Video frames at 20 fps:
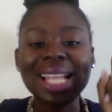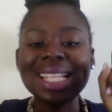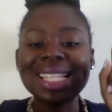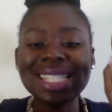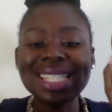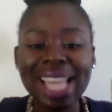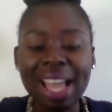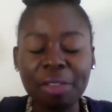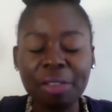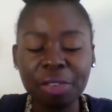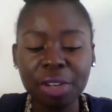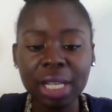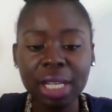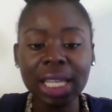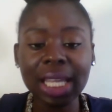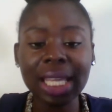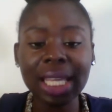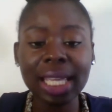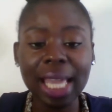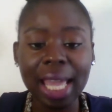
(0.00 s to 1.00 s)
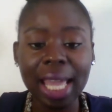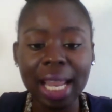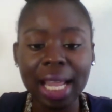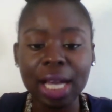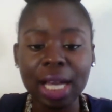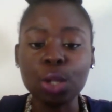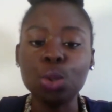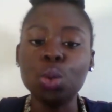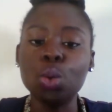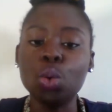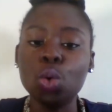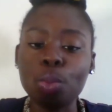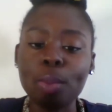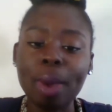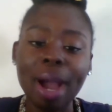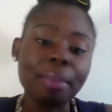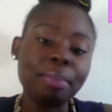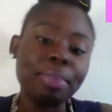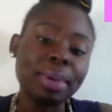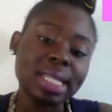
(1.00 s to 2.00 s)
Definitely get a Google
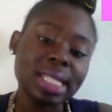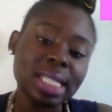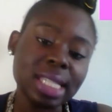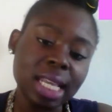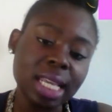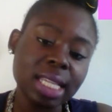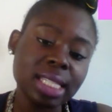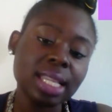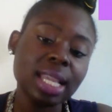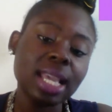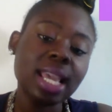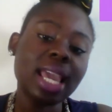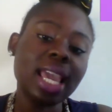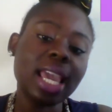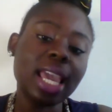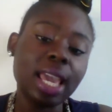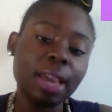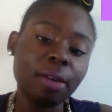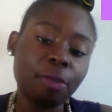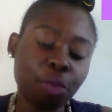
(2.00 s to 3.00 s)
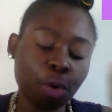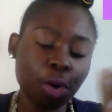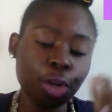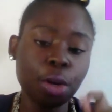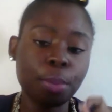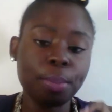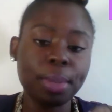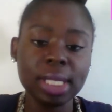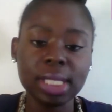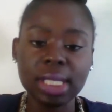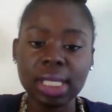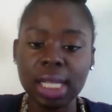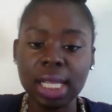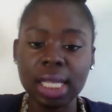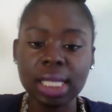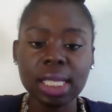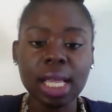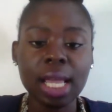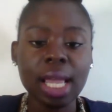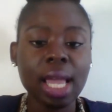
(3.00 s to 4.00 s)
My Business for your
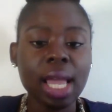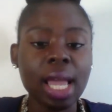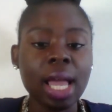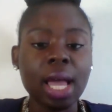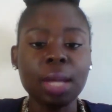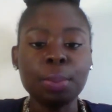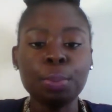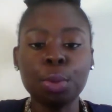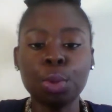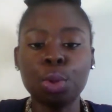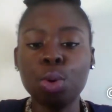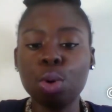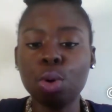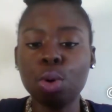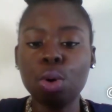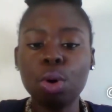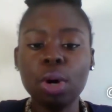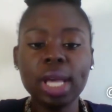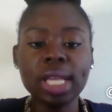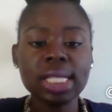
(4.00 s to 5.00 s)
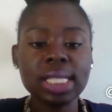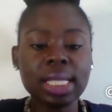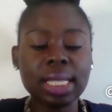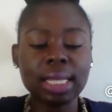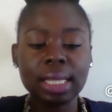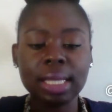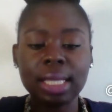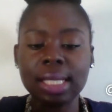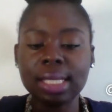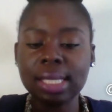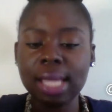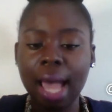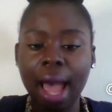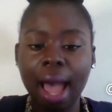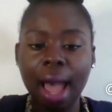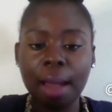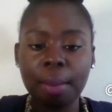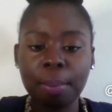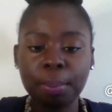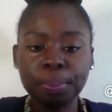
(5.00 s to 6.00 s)
business. Google is the
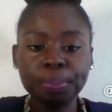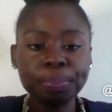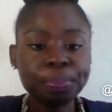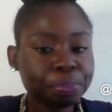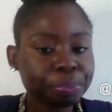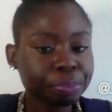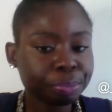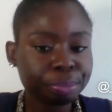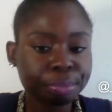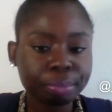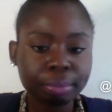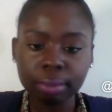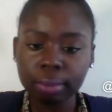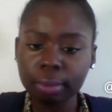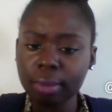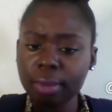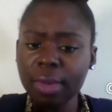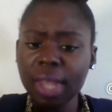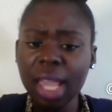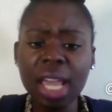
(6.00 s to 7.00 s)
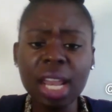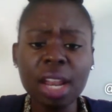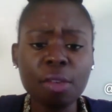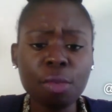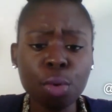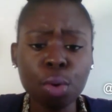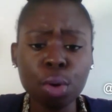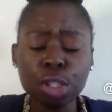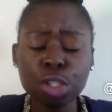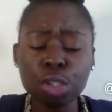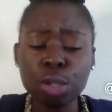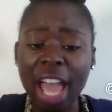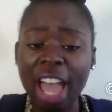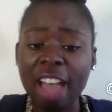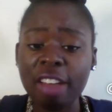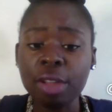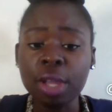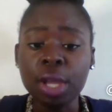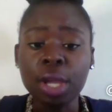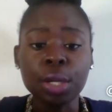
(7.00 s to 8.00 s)
top. And of course, you
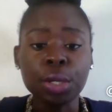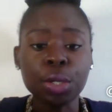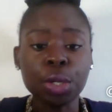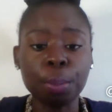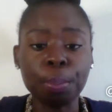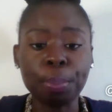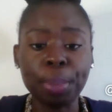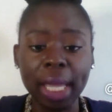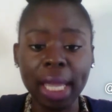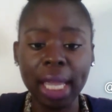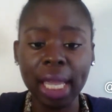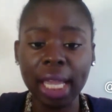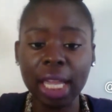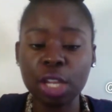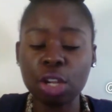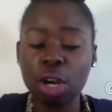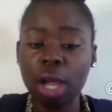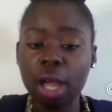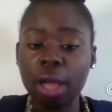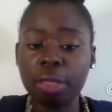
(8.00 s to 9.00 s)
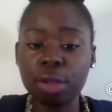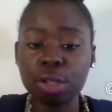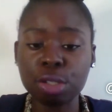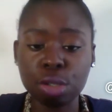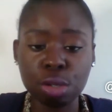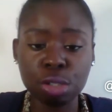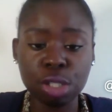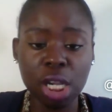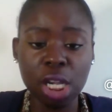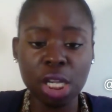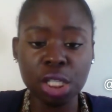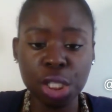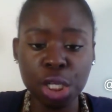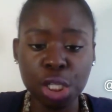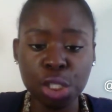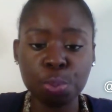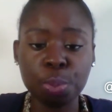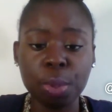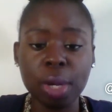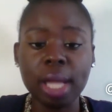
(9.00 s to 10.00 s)
have your Bing and your other search
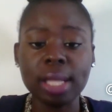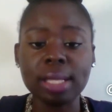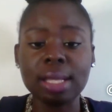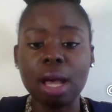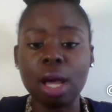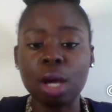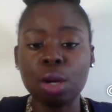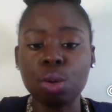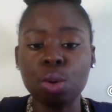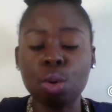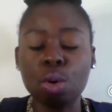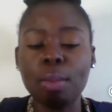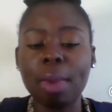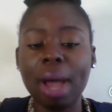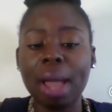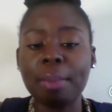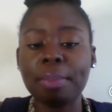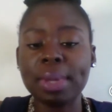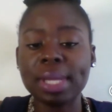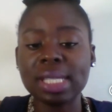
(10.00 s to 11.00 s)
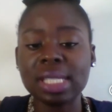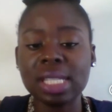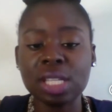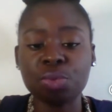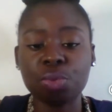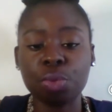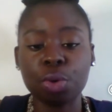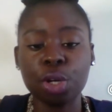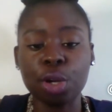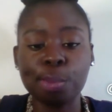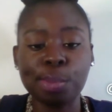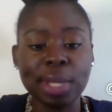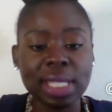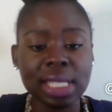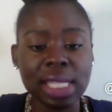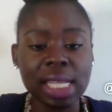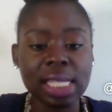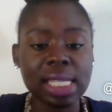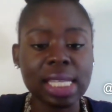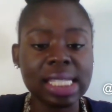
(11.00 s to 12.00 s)
engines, but a Google My Business for your
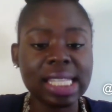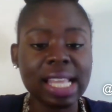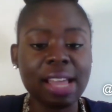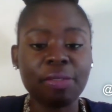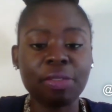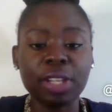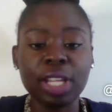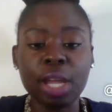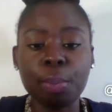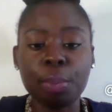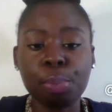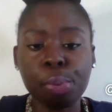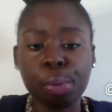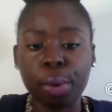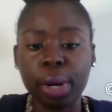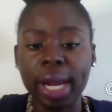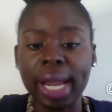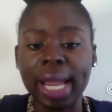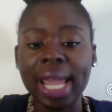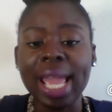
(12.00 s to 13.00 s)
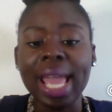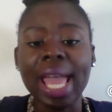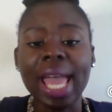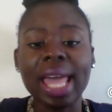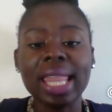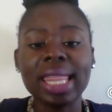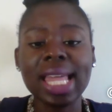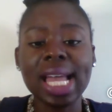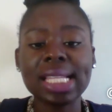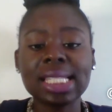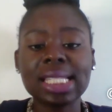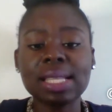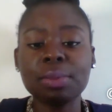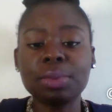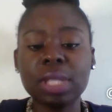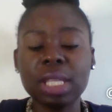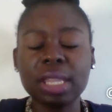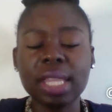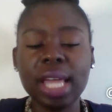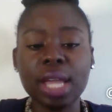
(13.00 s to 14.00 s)
business is definitely important. And that's
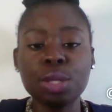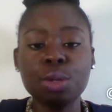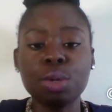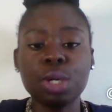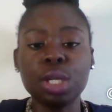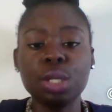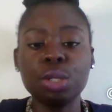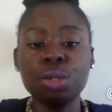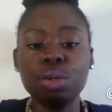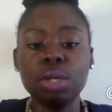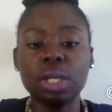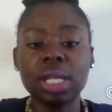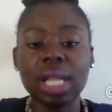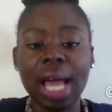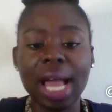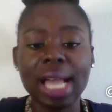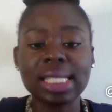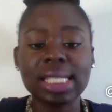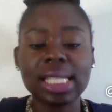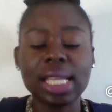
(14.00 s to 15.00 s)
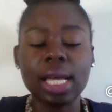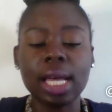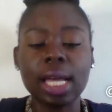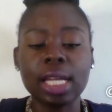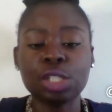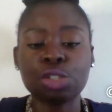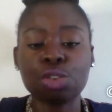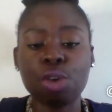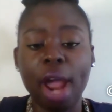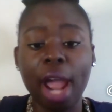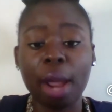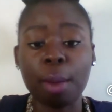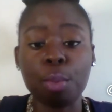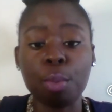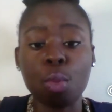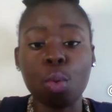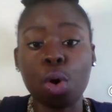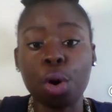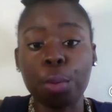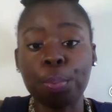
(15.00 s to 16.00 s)
something that you can utilize to attract
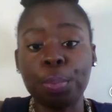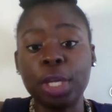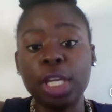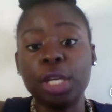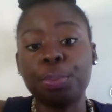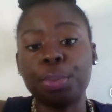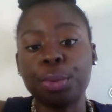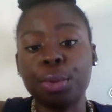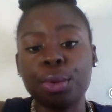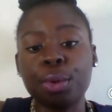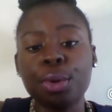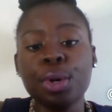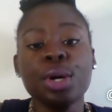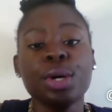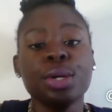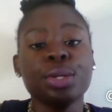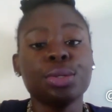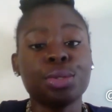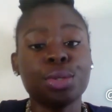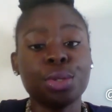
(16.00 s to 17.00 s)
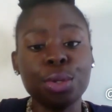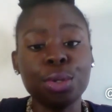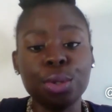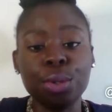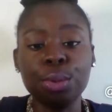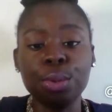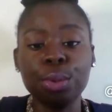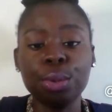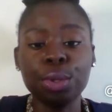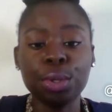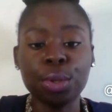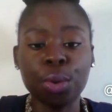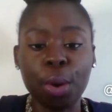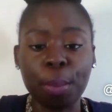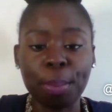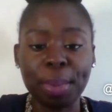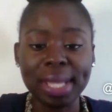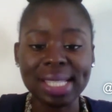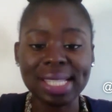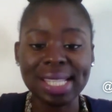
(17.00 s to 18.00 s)
more people to your
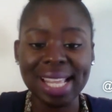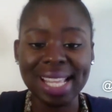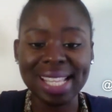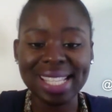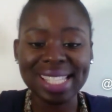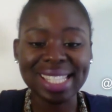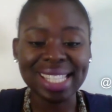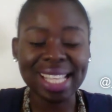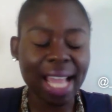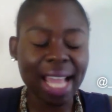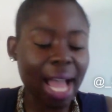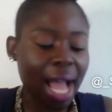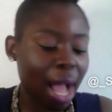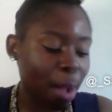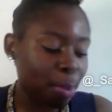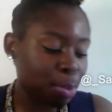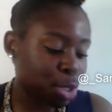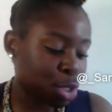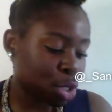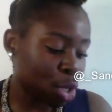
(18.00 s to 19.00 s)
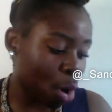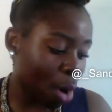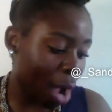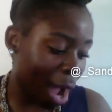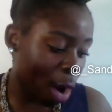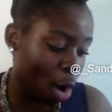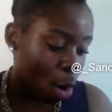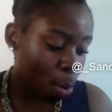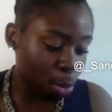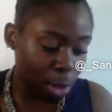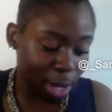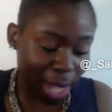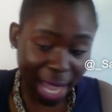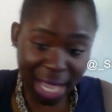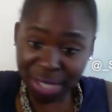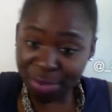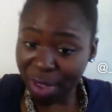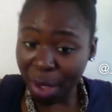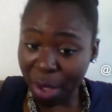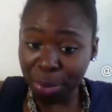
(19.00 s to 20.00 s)
business. So I hope you
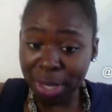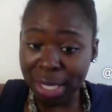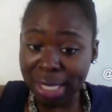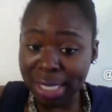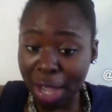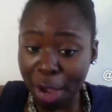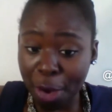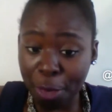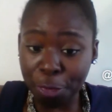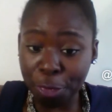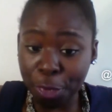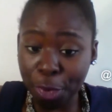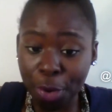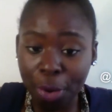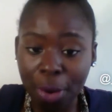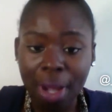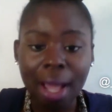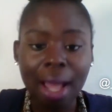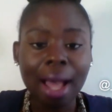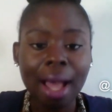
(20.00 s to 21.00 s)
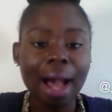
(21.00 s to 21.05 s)
guys found this helpful.